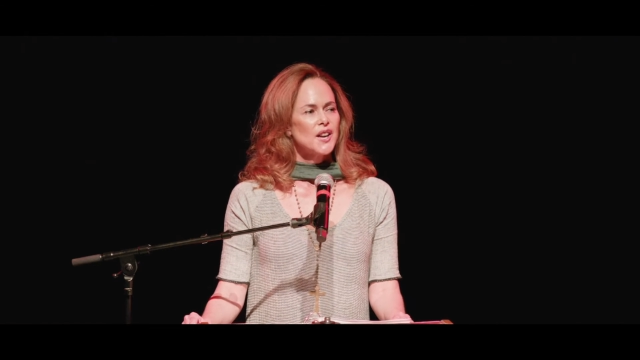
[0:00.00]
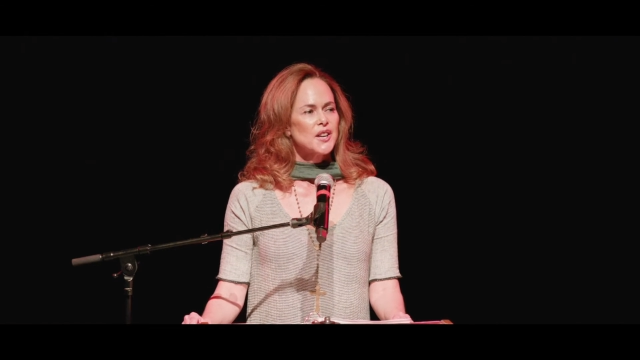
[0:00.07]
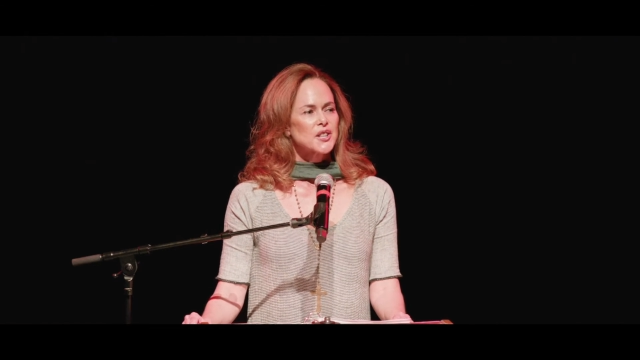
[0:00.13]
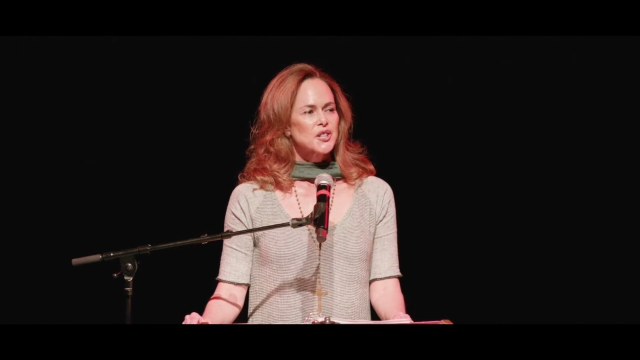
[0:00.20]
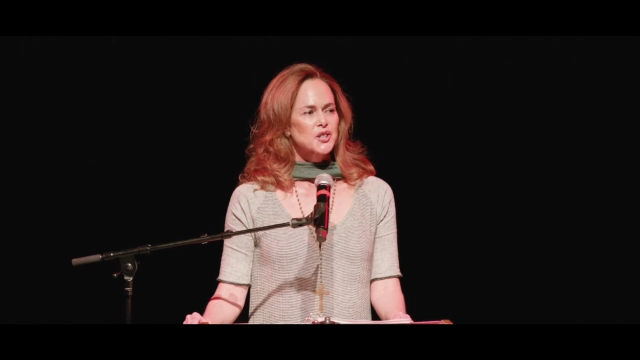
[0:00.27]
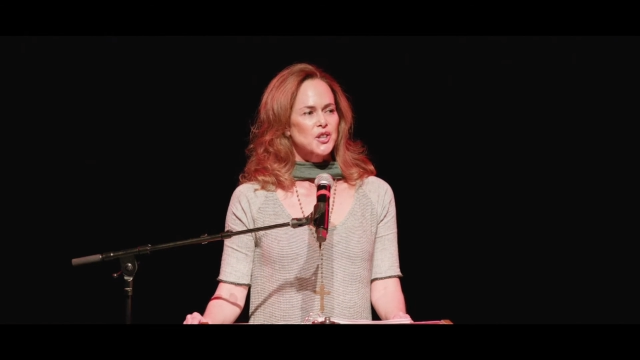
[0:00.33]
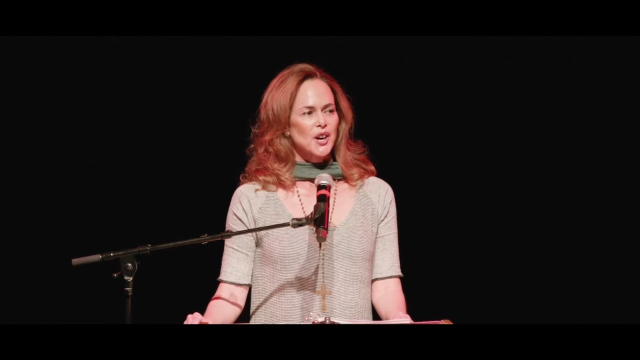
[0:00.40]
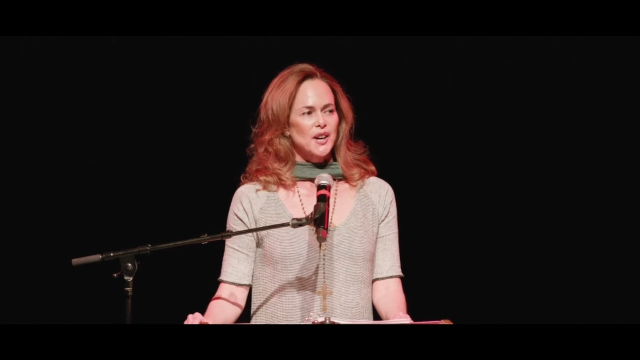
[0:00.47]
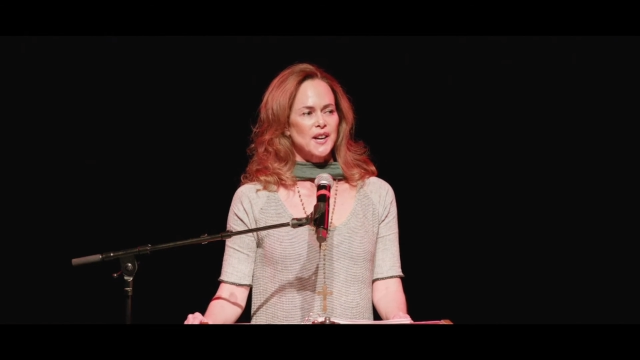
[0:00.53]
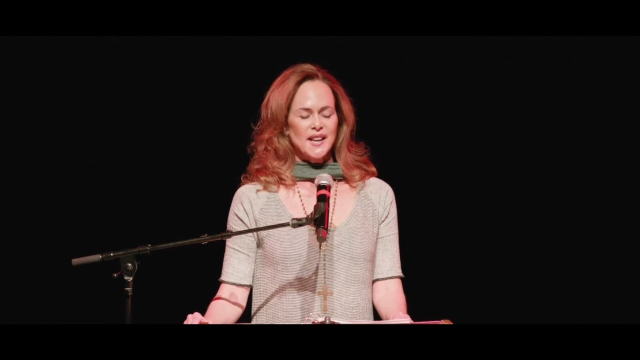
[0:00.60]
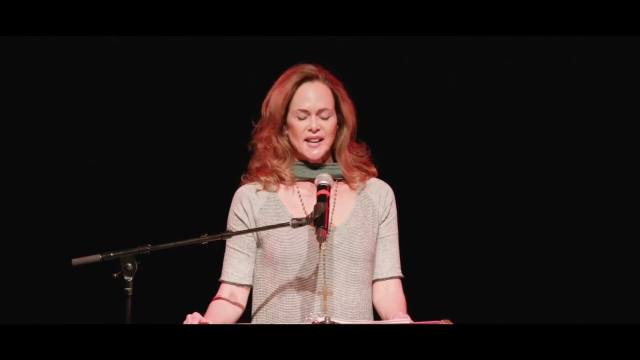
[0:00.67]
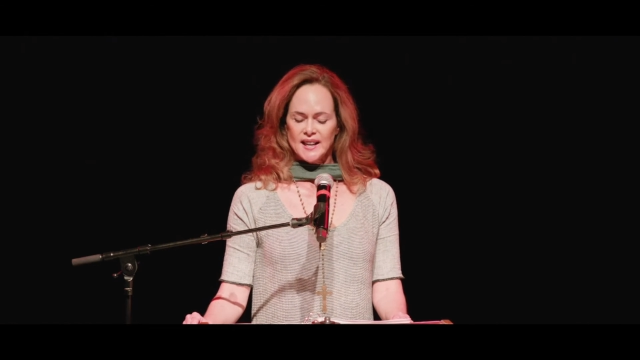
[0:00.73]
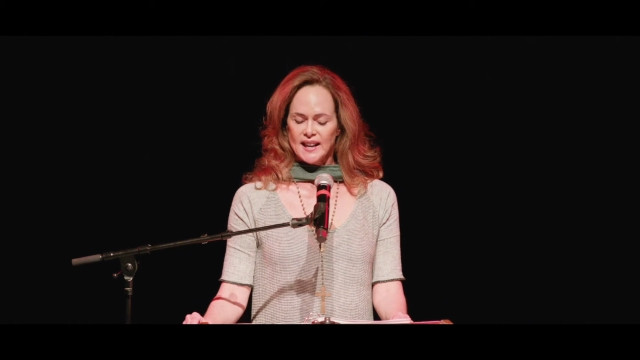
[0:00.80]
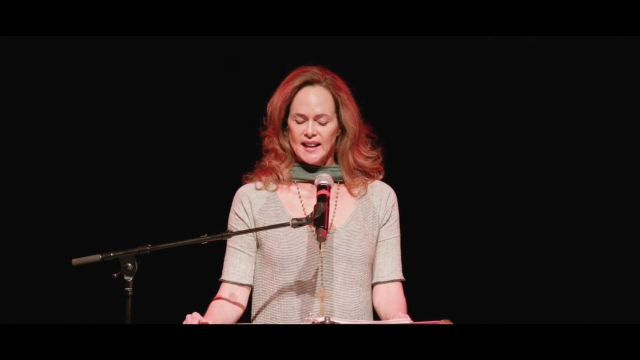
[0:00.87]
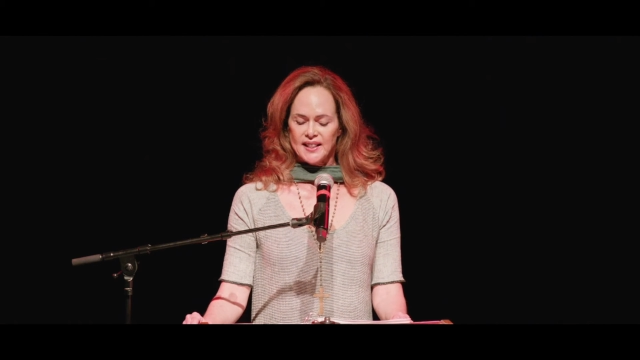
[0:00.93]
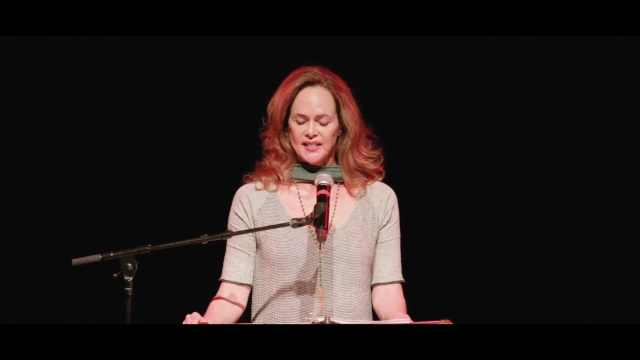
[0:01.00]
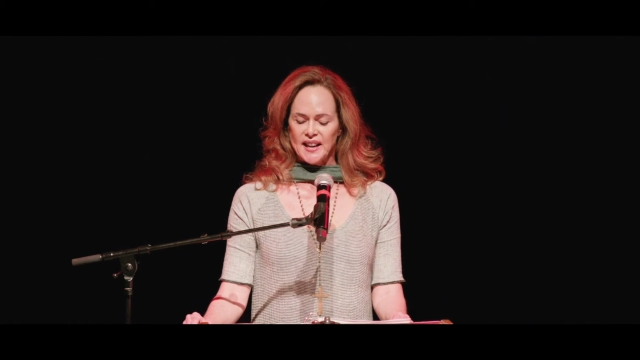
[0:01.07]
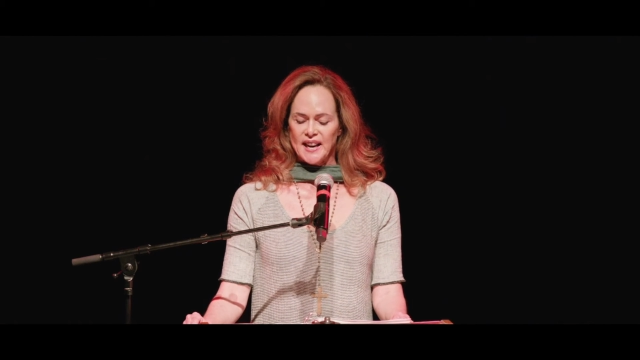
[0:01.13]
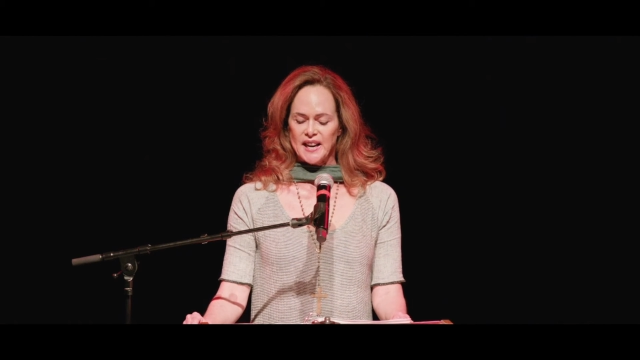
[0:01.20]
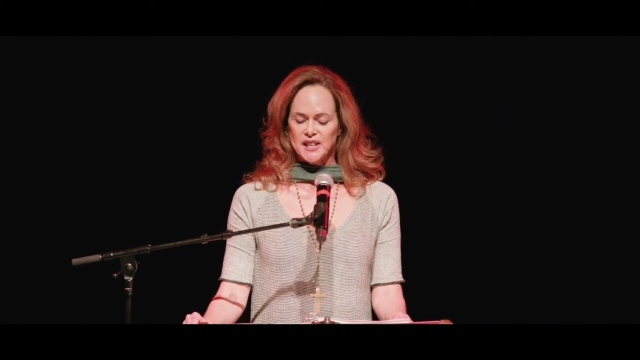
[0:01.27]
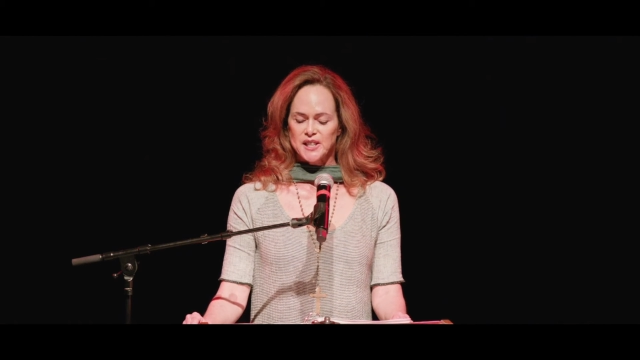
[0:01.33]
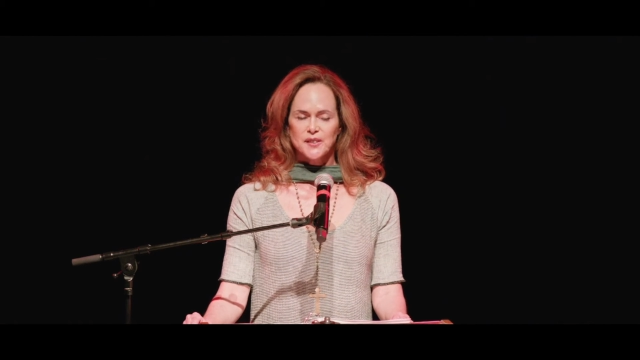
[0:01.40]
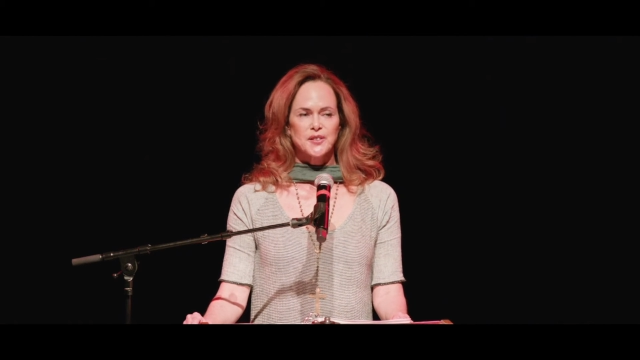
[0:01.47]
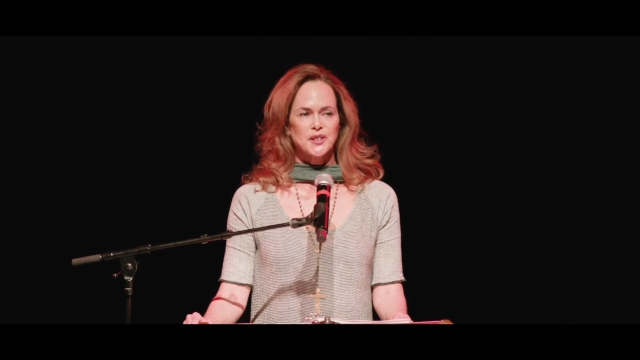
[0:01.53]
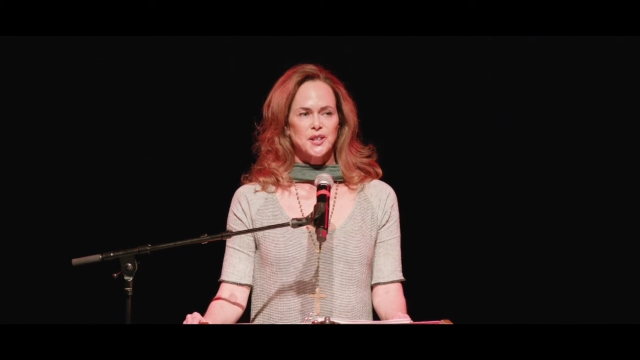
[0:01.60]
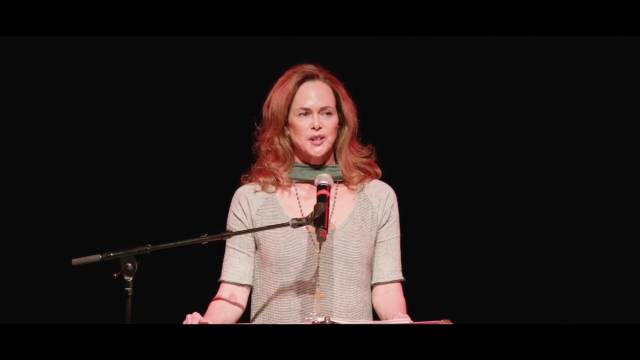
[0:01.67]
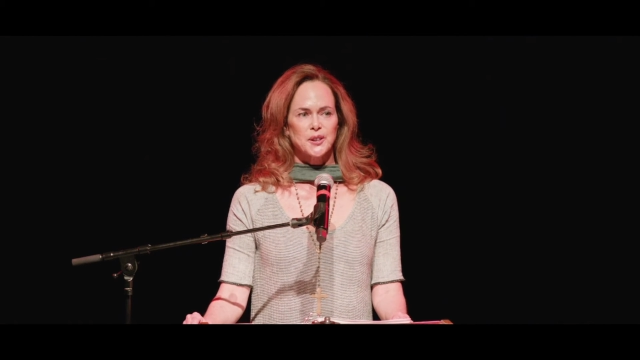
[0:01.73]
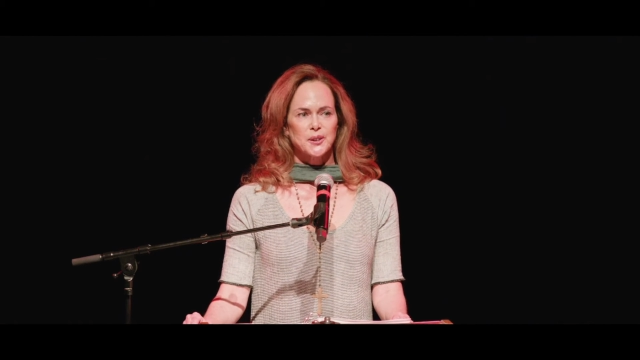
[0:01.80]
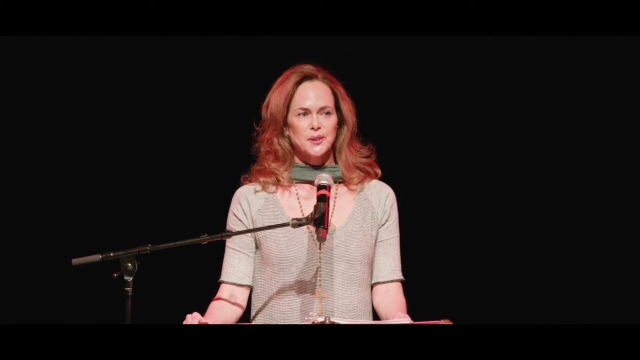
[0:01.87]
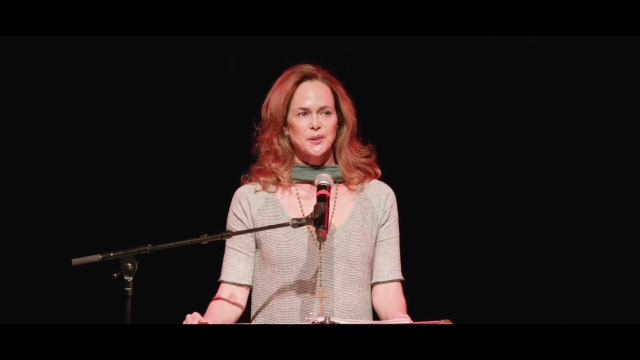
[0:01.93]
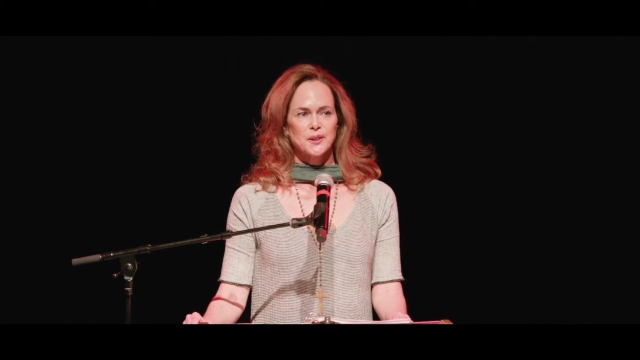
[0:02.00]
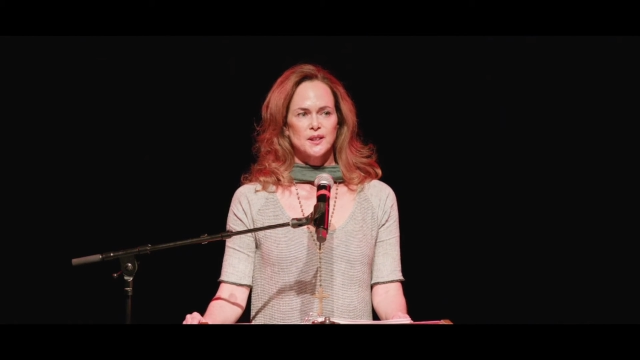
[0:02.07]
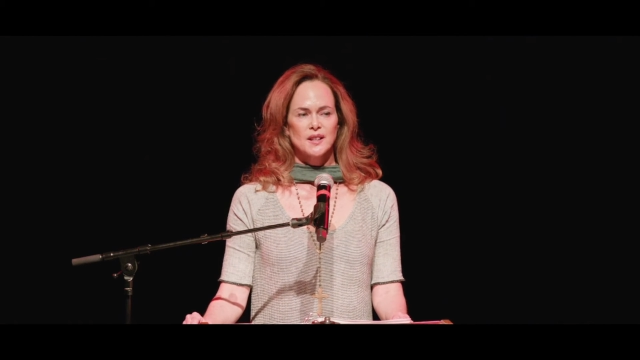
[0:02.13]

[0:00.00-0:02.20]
Starting at the age of 2,